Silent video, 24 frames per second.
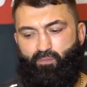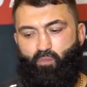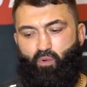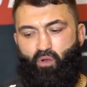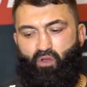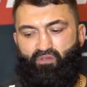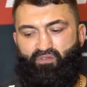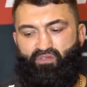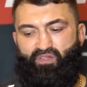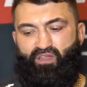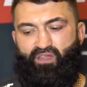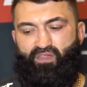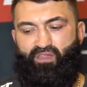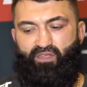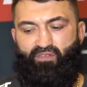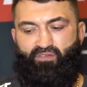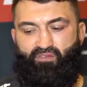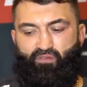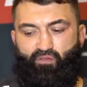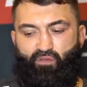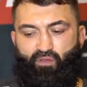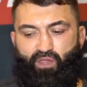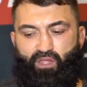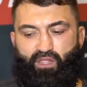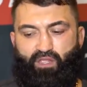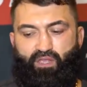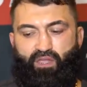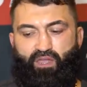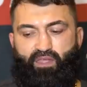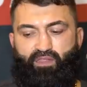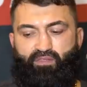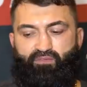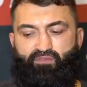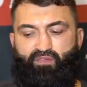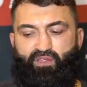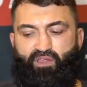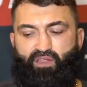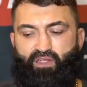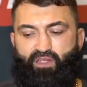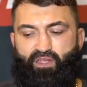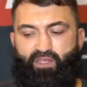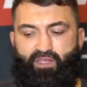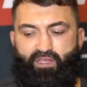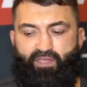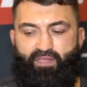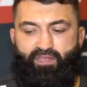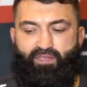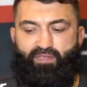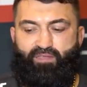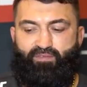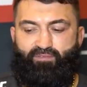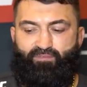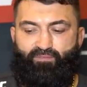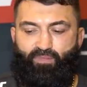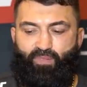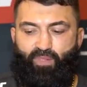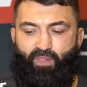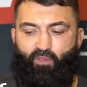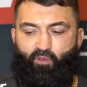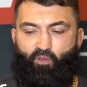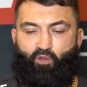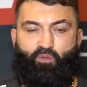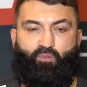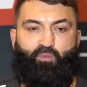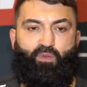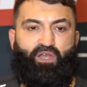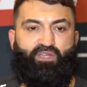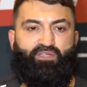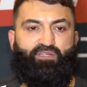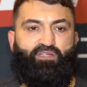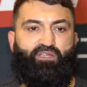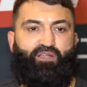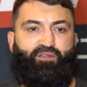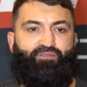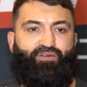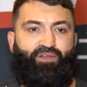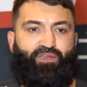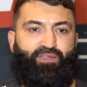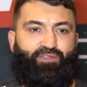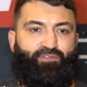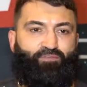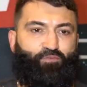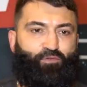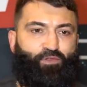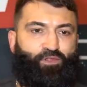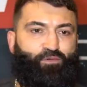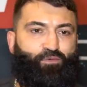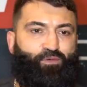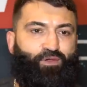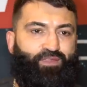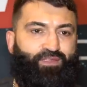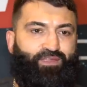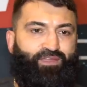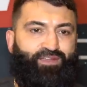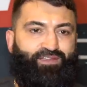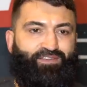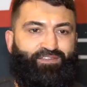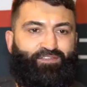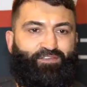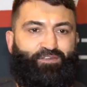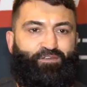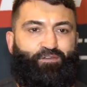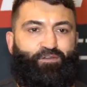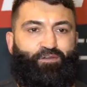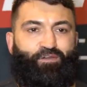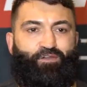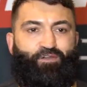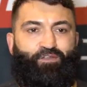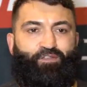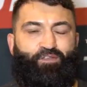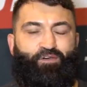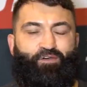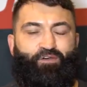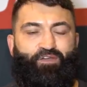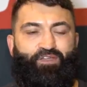Bozer and I saw like kind of like look myself fucking 21 years ago, you know.